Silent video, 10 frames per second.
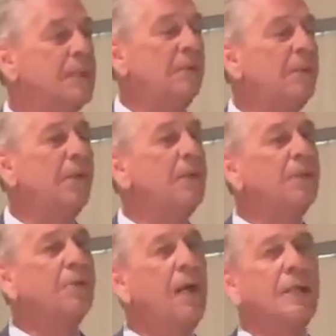That was the only
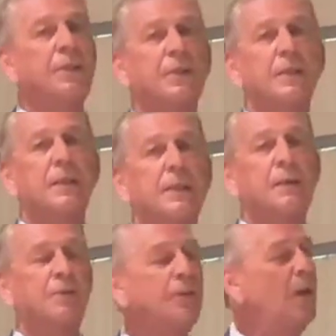attraction.
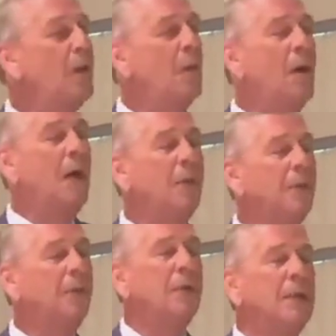There
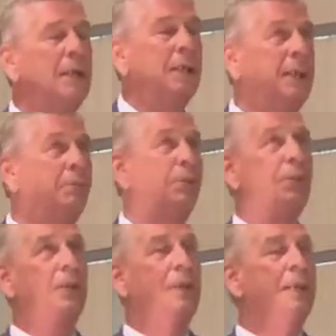was
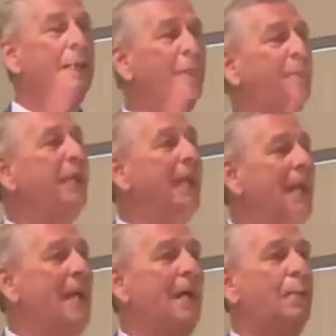
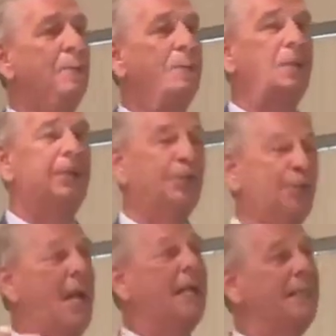nothing else
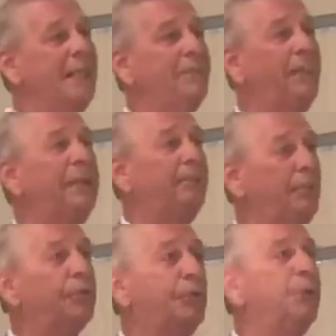attracting
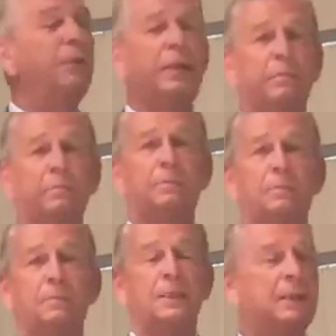people to him.
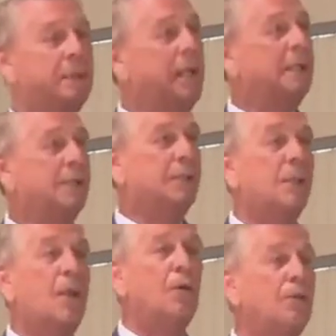Not his
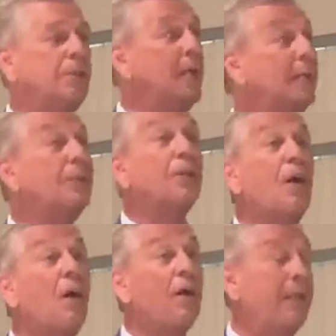clothes, not his
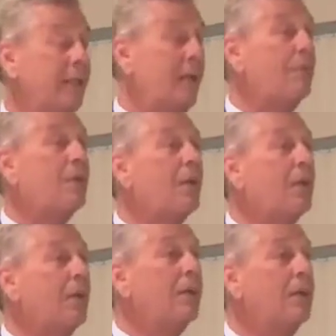car. He didn't have a
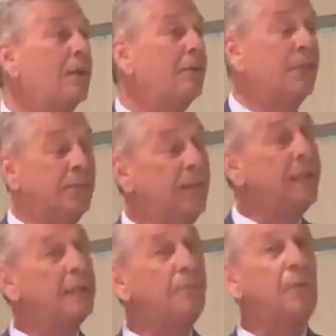car, just
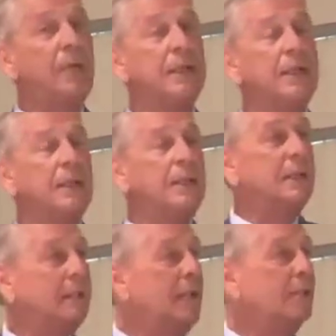making a point.
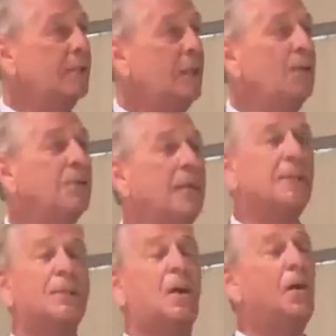Not his clothes,
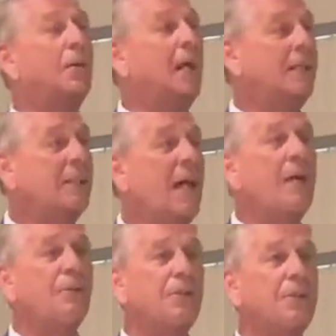not his car, not his
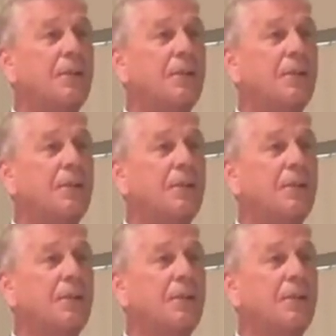house.